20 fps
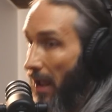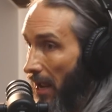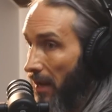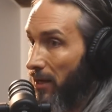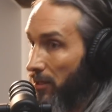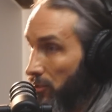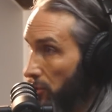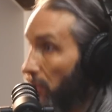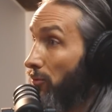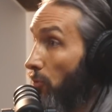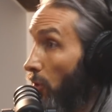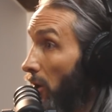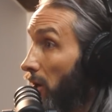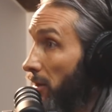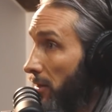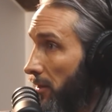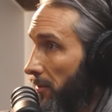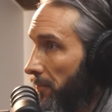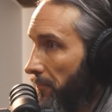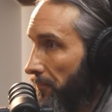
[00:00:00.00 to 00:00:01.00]
and had, it took
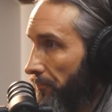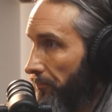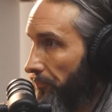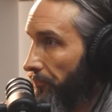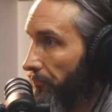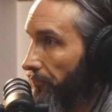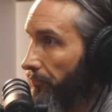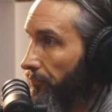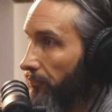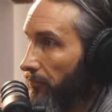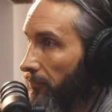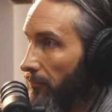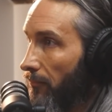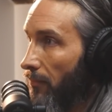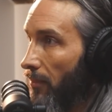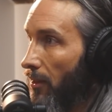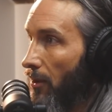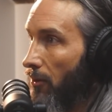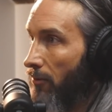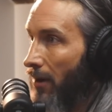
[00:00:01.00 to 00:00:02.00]
work
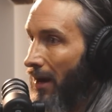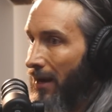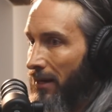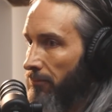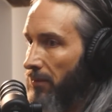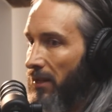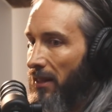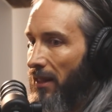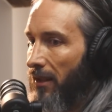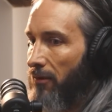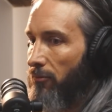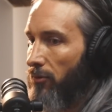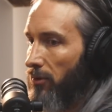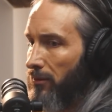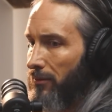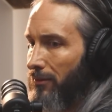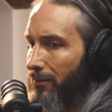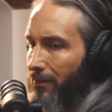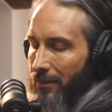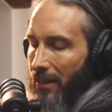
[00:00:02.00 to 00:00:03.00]
right and be like
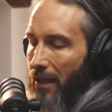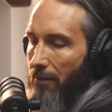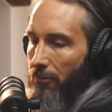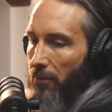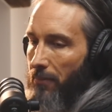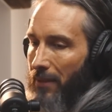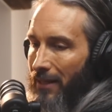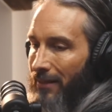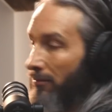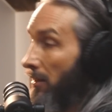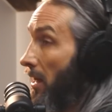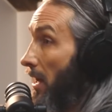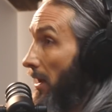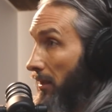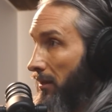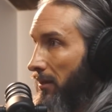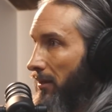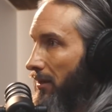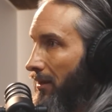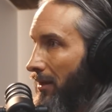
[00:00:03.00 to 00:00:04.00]
well look that would have been
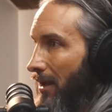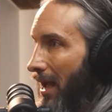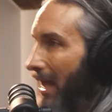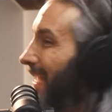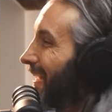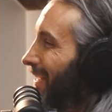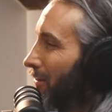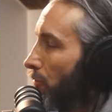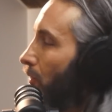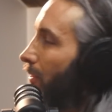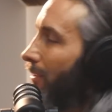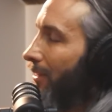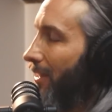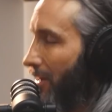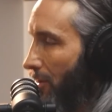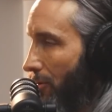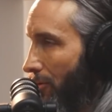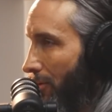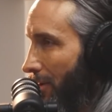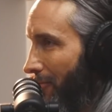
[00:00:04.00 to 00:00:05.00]
luck i didn't
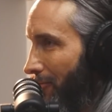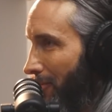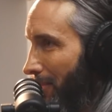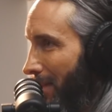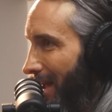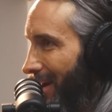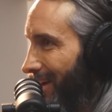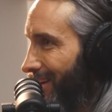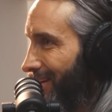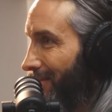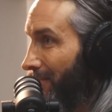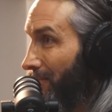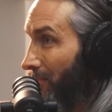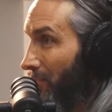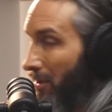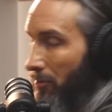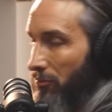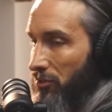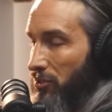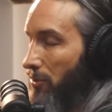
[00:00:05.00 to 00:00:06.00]
really know enough about it
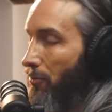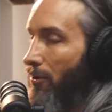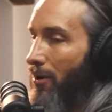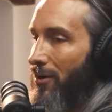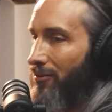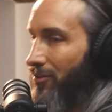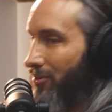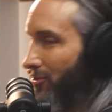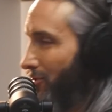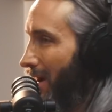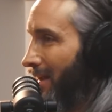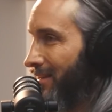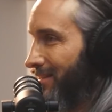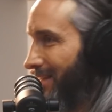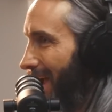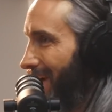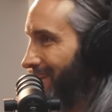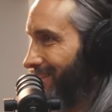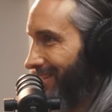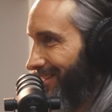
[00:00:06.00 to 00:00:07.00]
it was too hard to
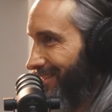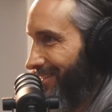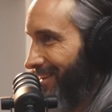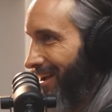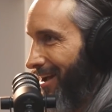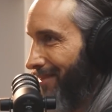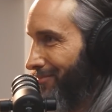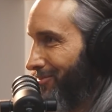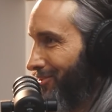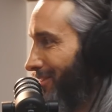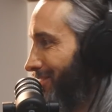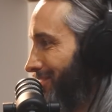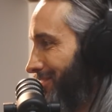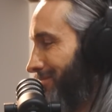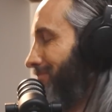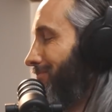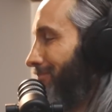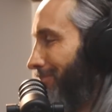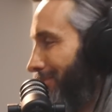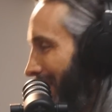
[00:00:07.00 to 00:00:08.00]
transact at the time so i
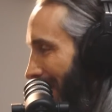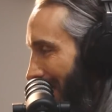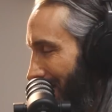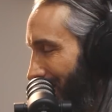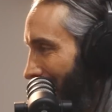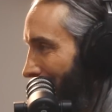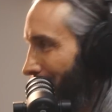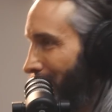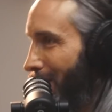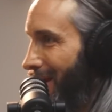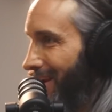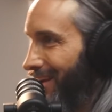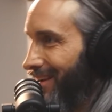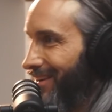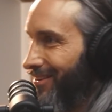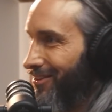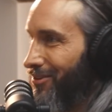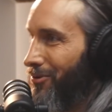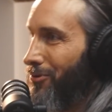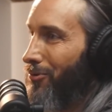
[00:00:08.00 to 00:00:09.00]
just gave up on
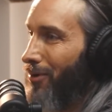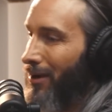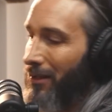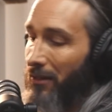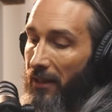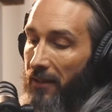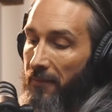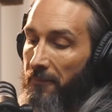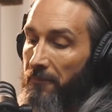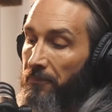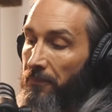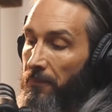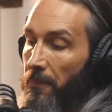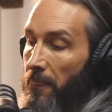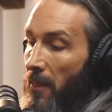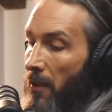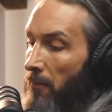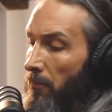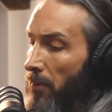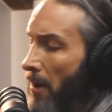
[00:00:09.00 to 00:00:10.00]
it too quickly
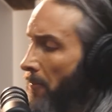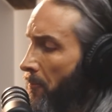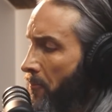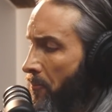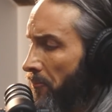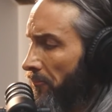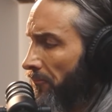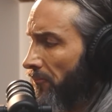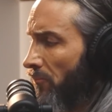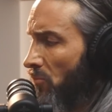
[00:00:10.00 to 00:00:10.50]
but